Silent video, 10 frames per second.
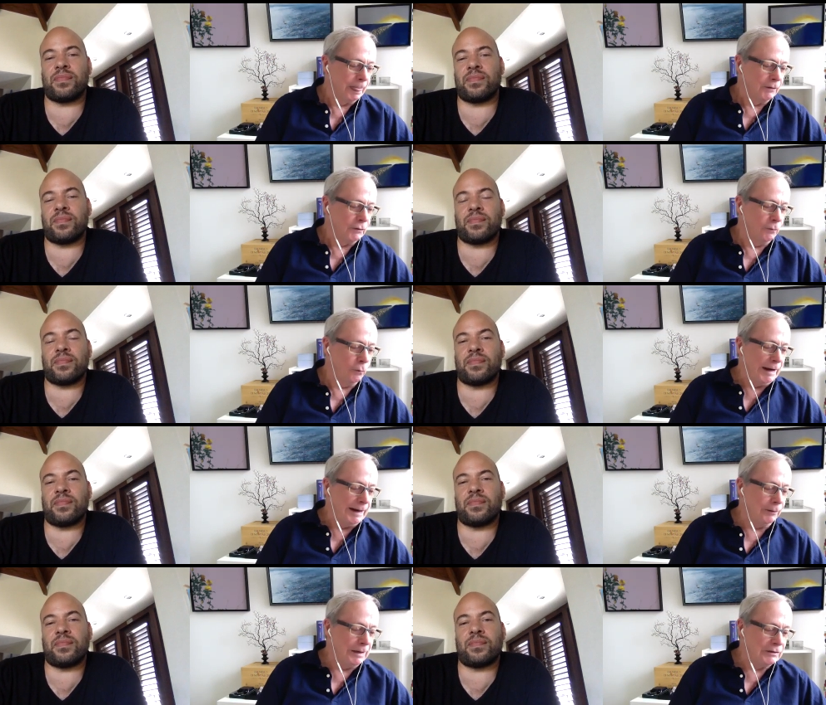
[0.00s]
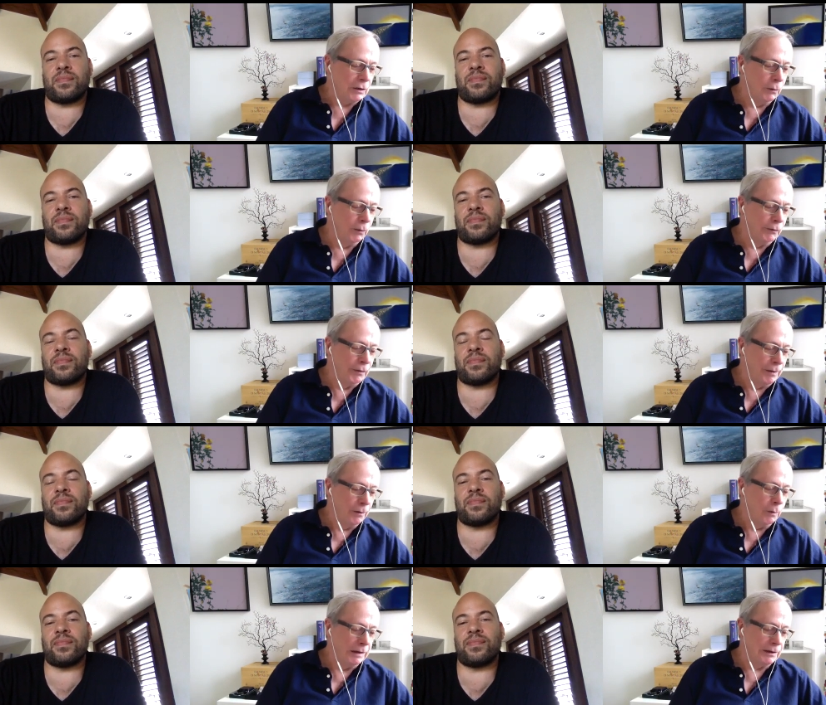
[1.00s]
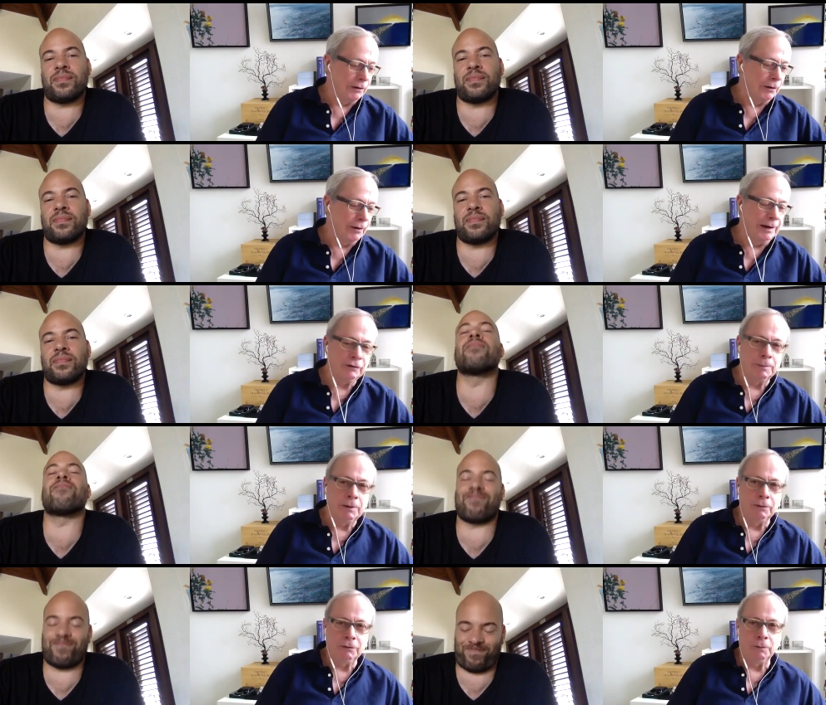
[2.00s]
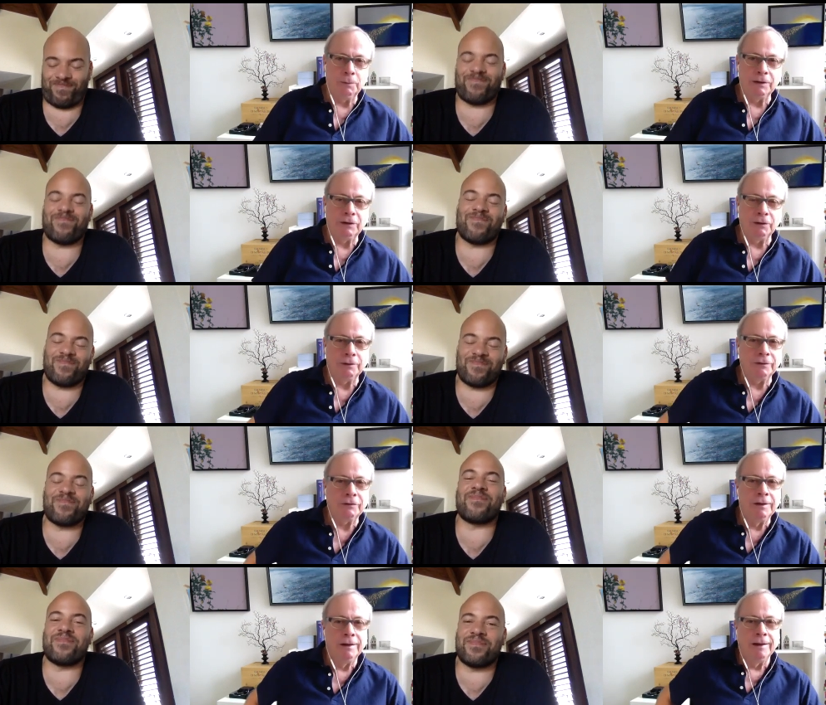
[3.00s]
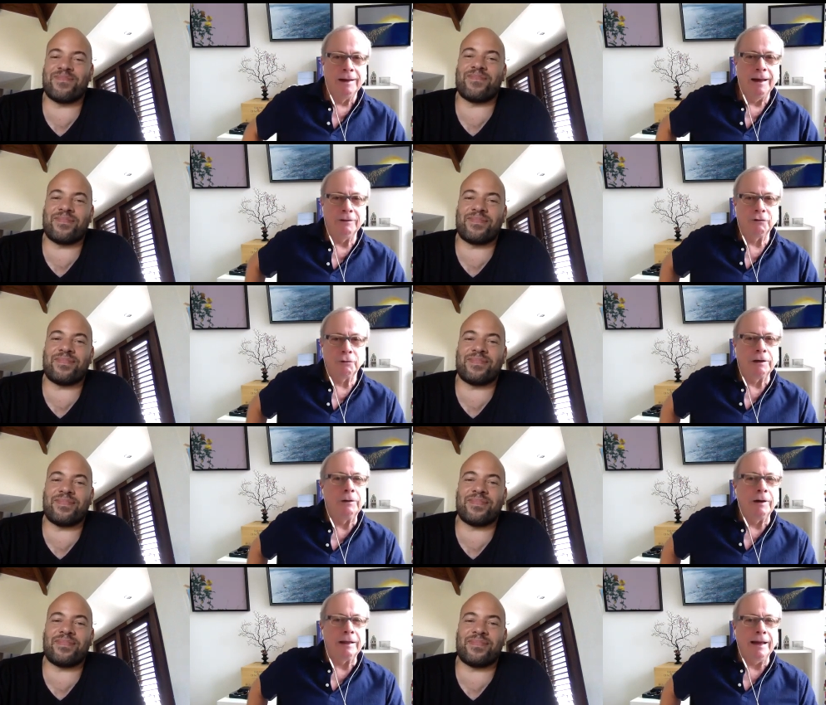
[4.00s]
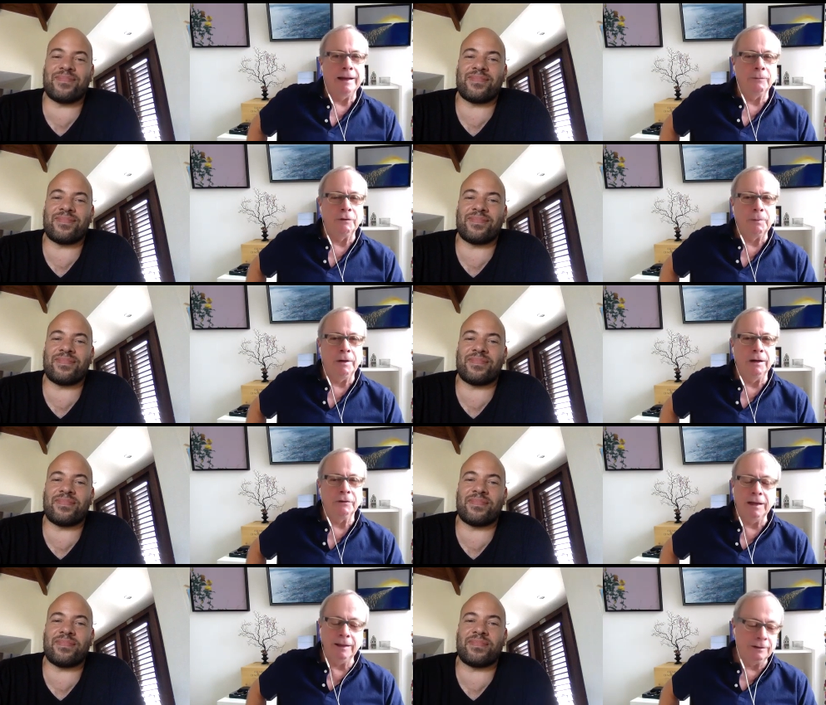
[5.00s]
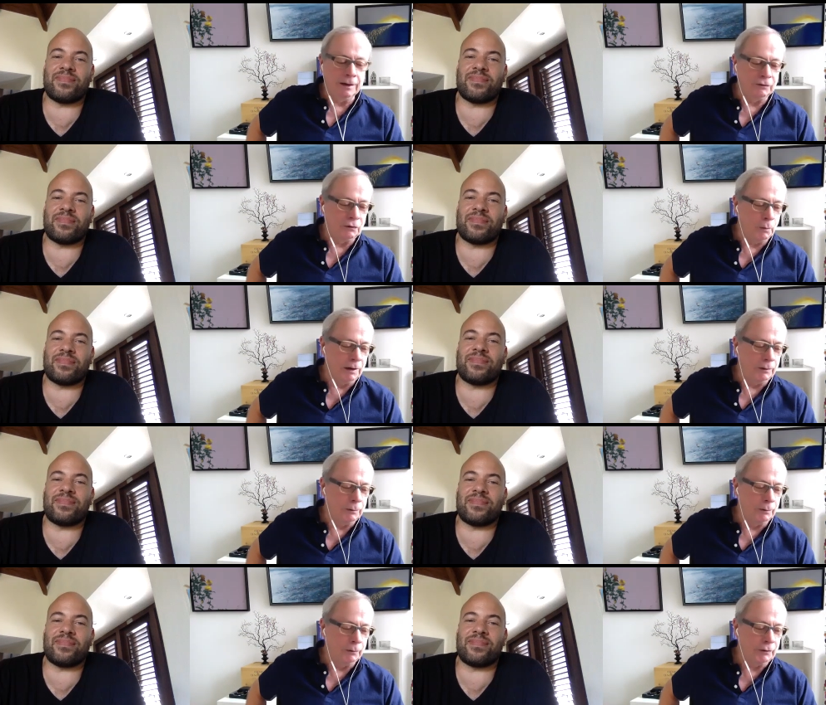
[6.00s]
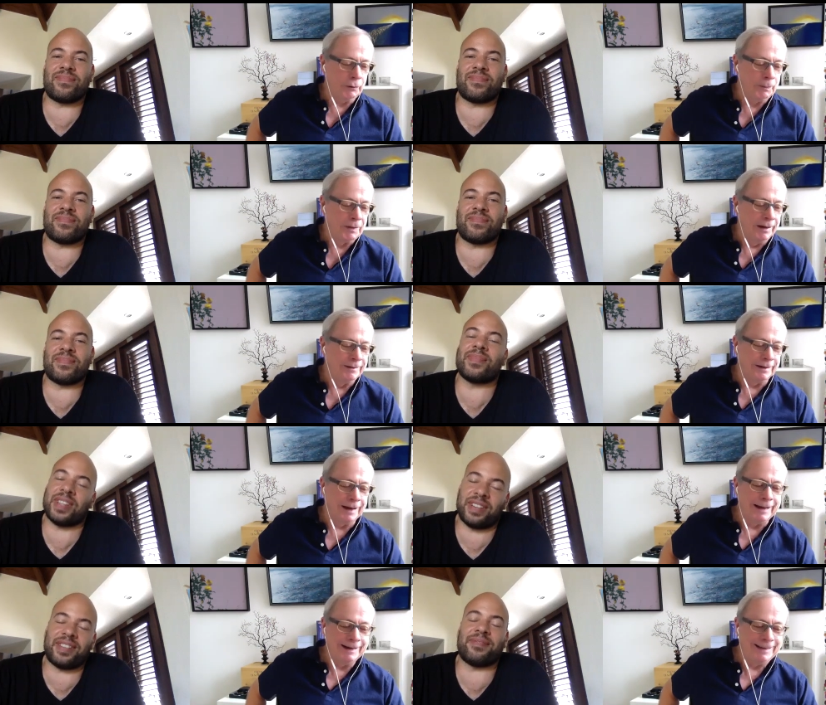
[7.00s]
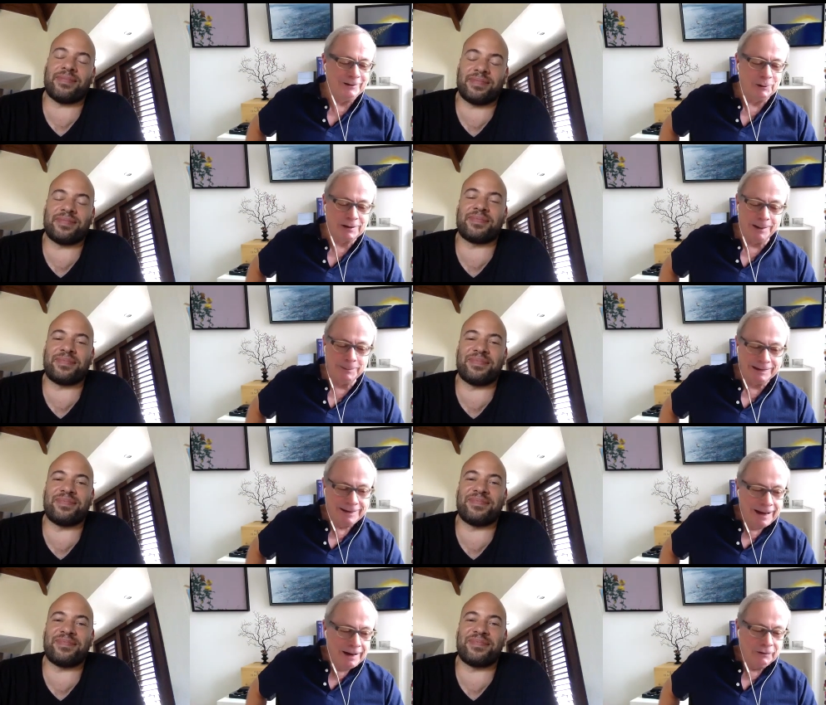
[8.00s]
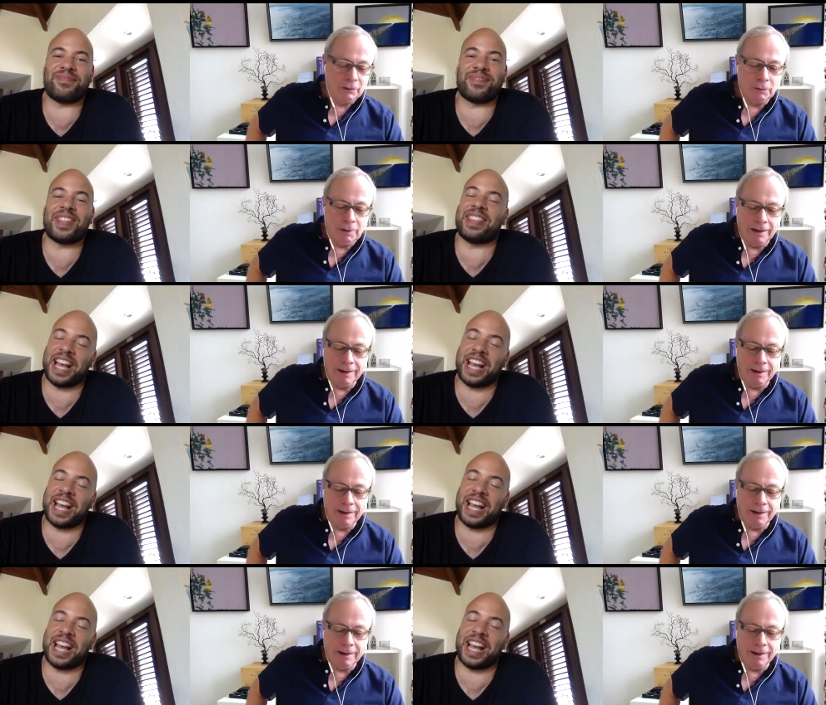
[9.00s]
Speaker 1: sort of waiting to be told what to learn as opposed to being curious and triggering that response i think that's just way cool so delighted that you're coming so